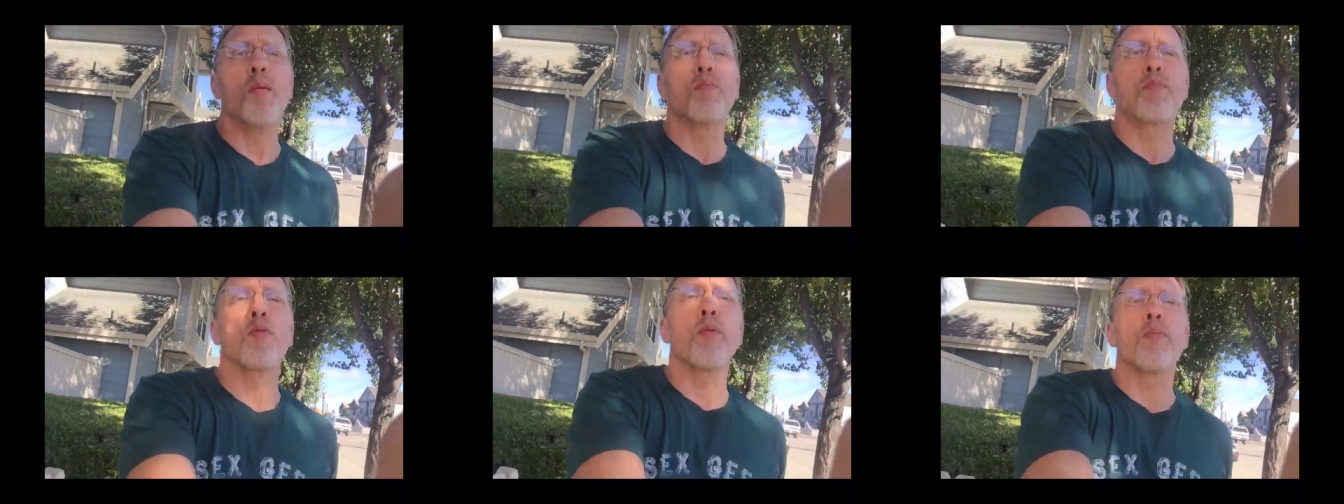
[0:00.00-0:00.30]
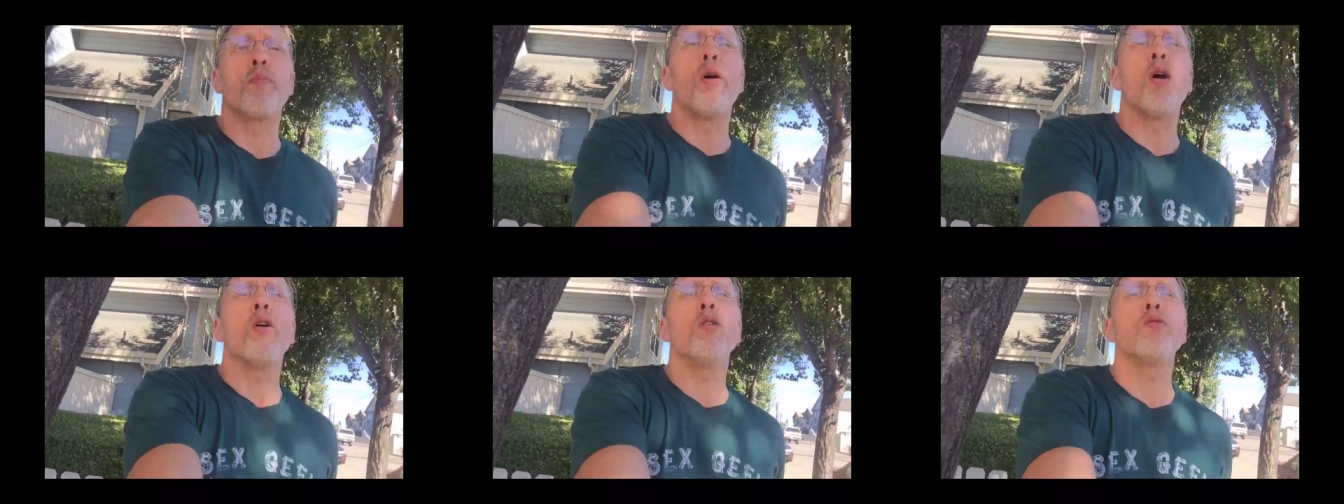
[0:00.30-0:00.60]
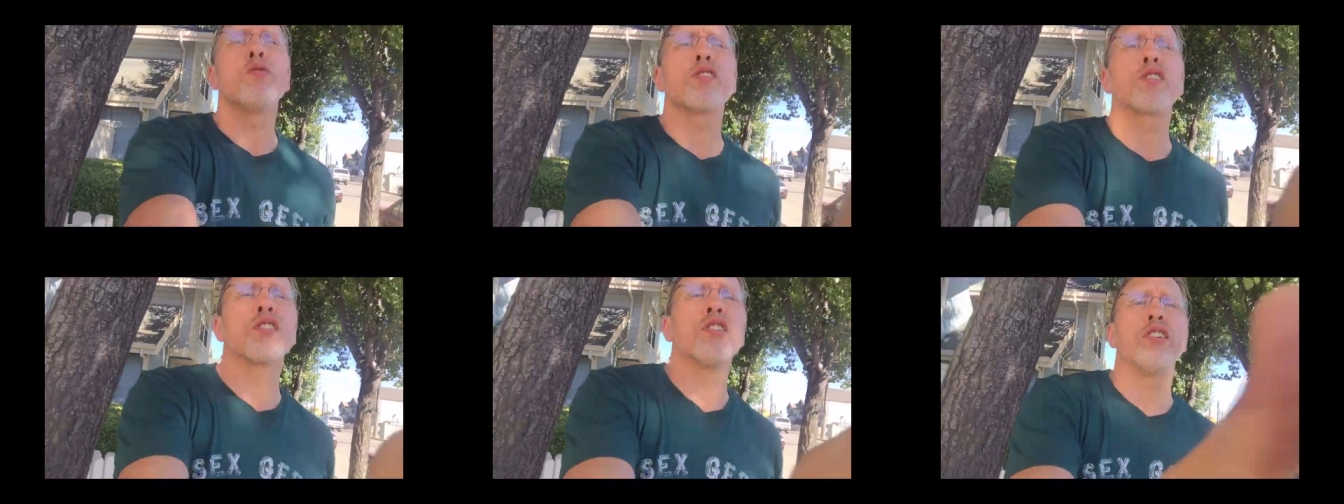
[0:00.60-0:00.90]
a
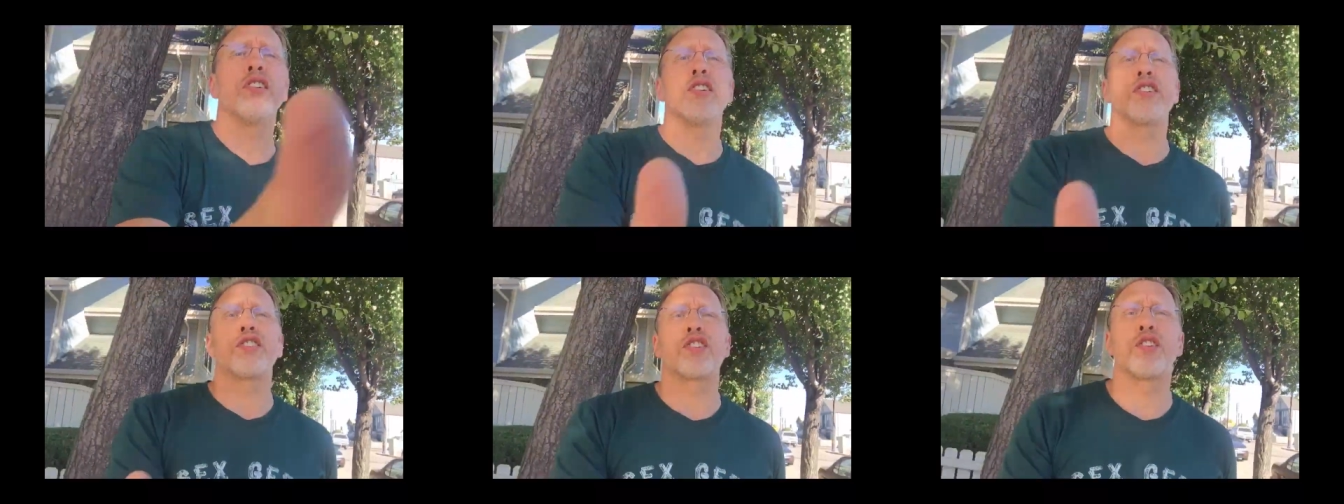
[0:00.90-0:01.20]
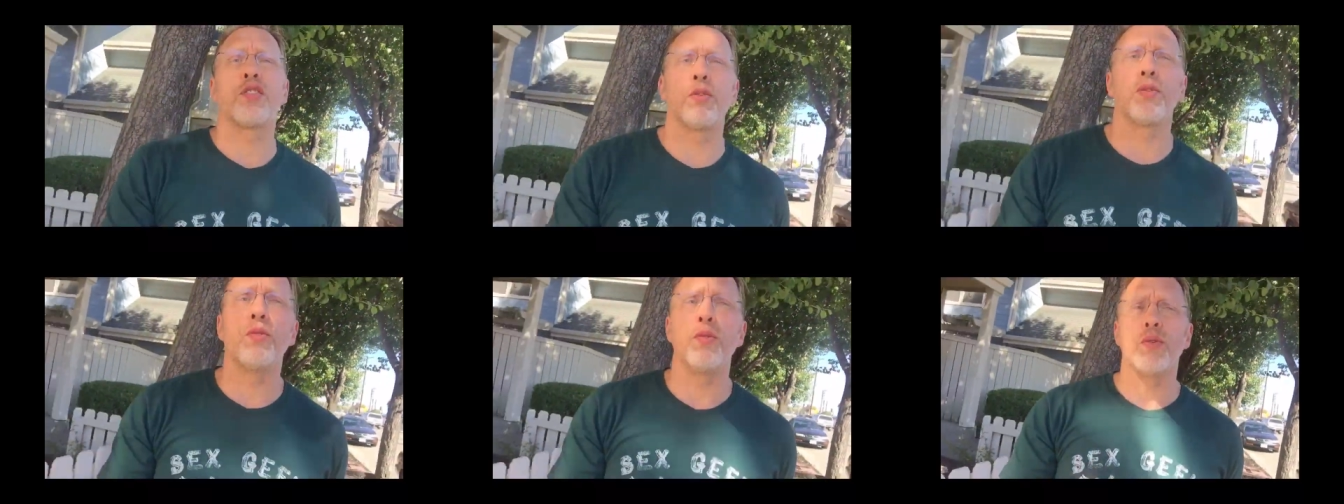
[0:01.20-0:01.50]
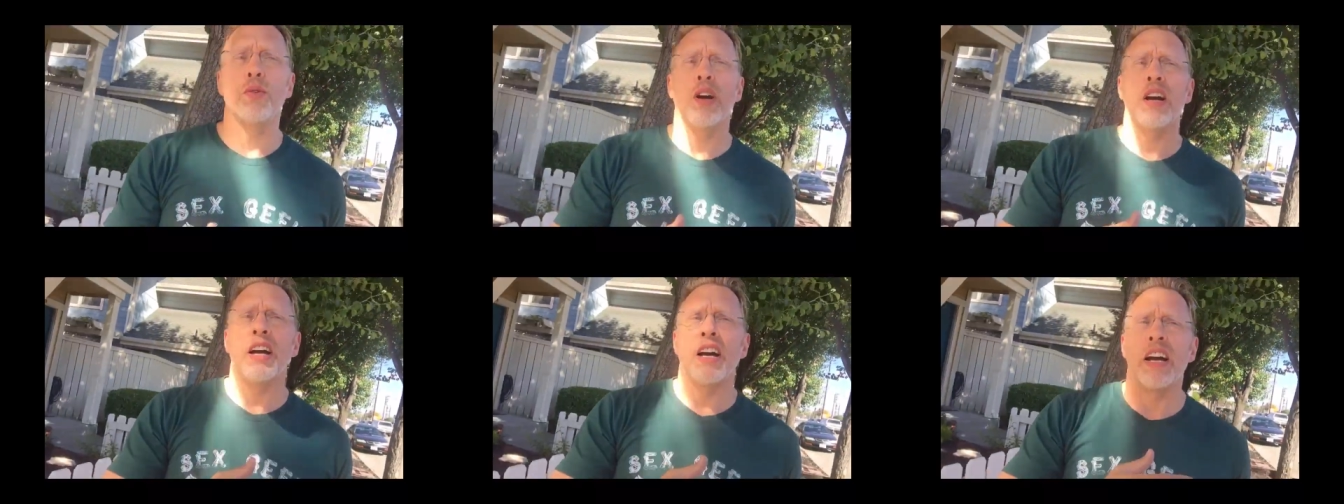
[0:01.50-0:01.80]
proposal
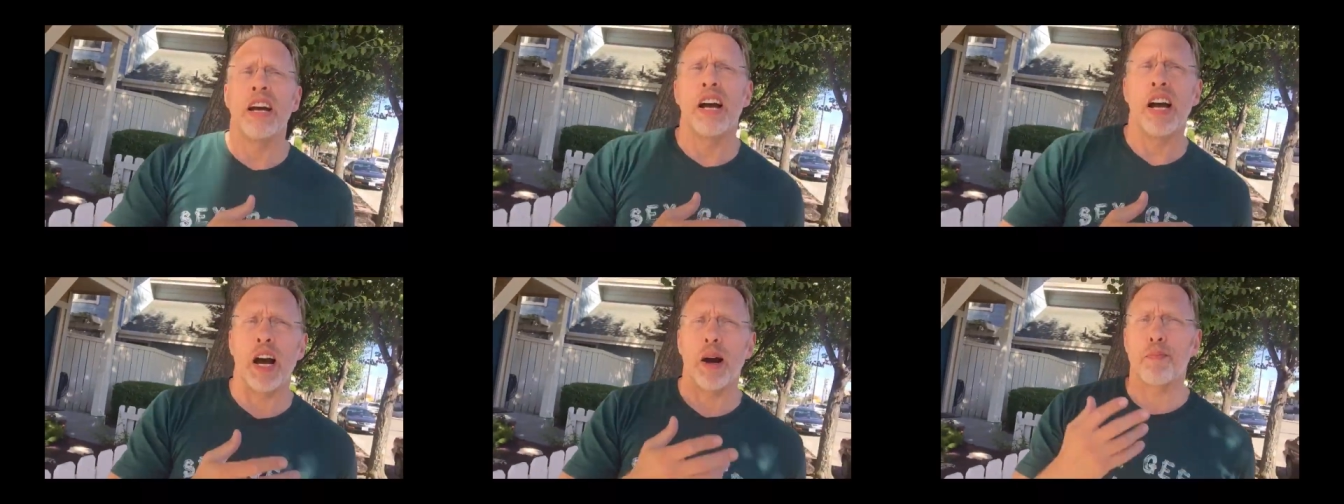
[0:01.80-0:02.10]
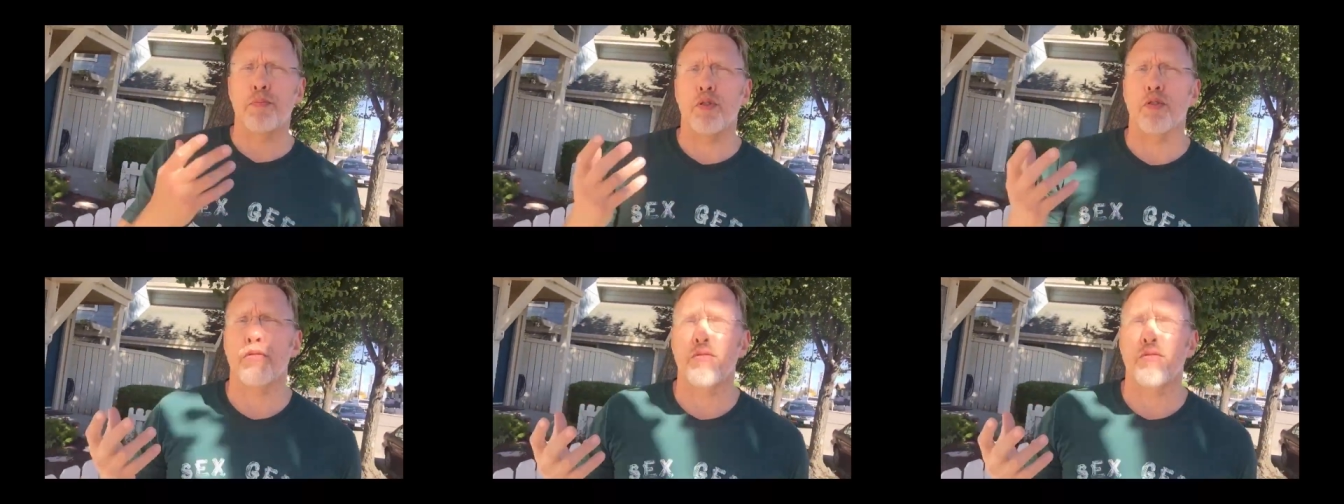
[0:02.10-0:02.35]
to a